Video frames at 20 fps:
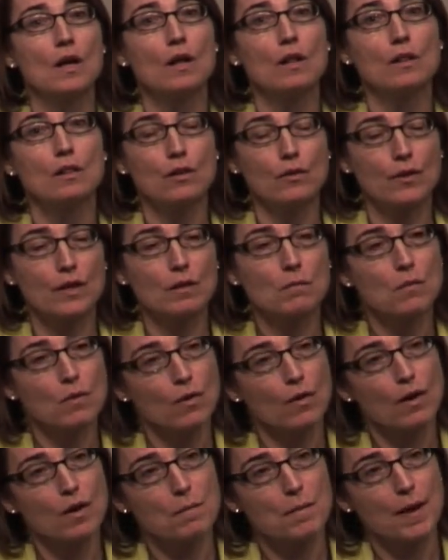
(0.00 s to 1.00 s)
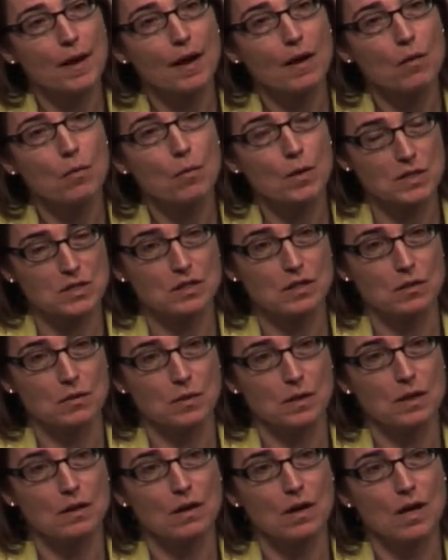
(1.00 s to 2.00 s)
learning more about what's
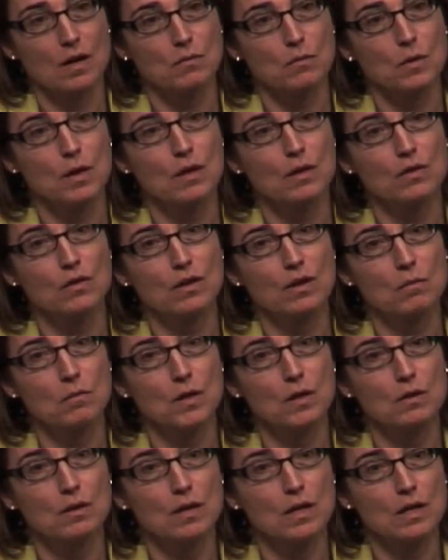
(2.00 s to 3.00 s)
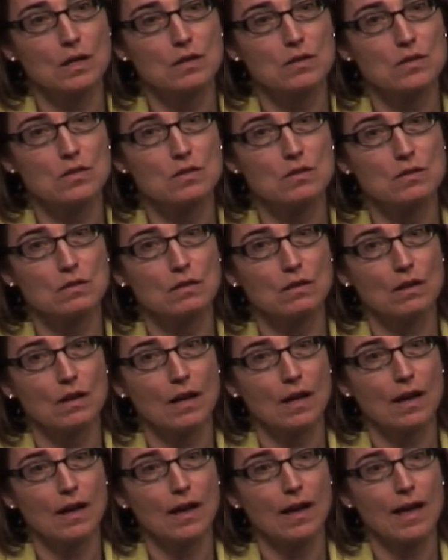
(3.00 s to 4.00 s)
going on with communities
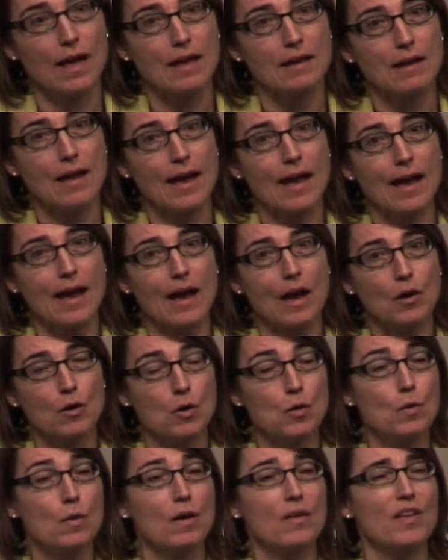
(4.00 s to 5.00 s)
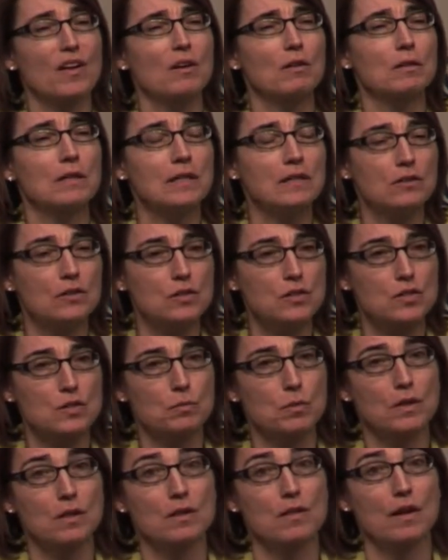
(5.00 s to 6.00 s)
and who are their leaders,
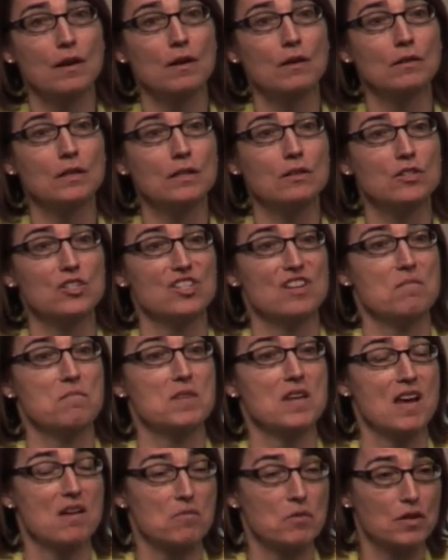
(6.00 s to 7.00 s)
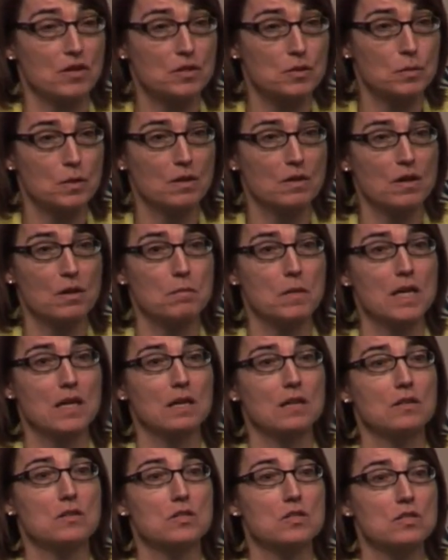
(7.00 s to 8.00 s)
what are their leadership networks, what are their main
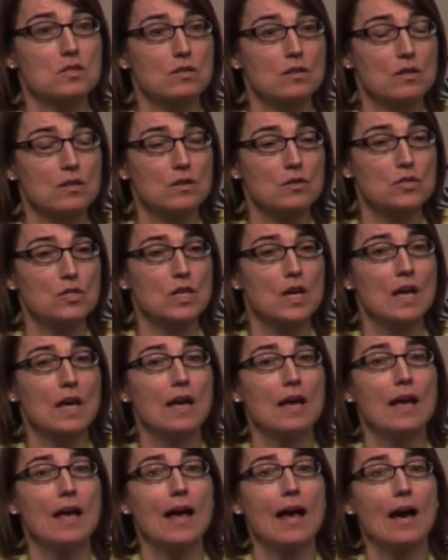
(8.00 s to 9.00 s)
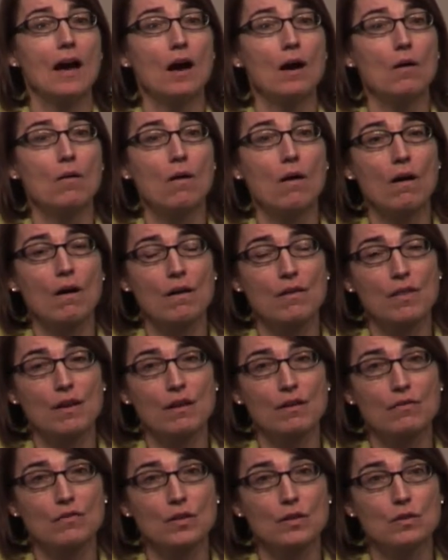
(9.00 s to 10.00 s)
concerns, how are
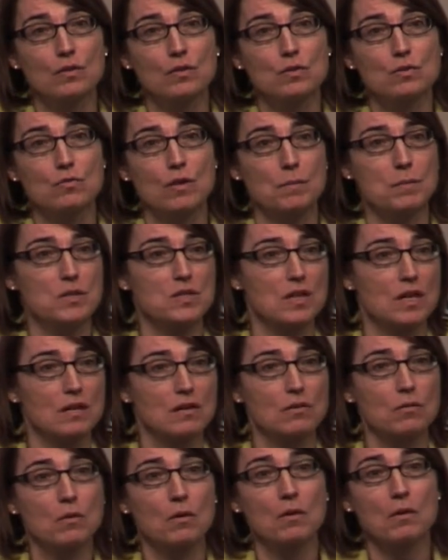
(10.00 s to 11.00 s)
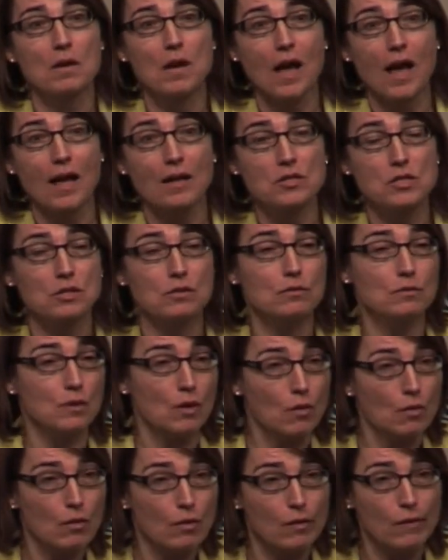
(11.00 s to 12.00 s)
their views represented or not to
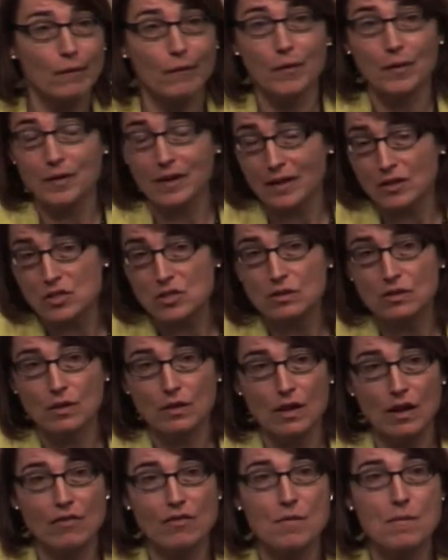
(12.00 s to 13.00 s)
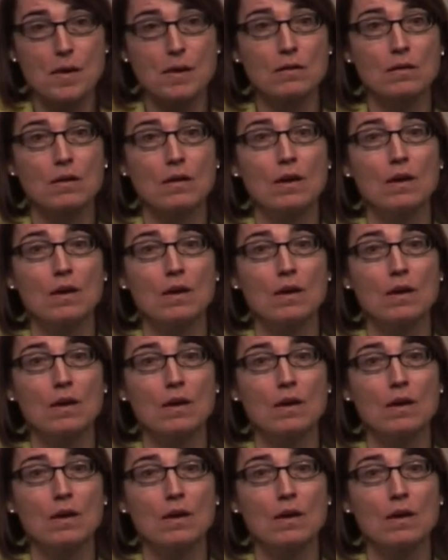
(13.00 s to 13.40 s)
local or national government.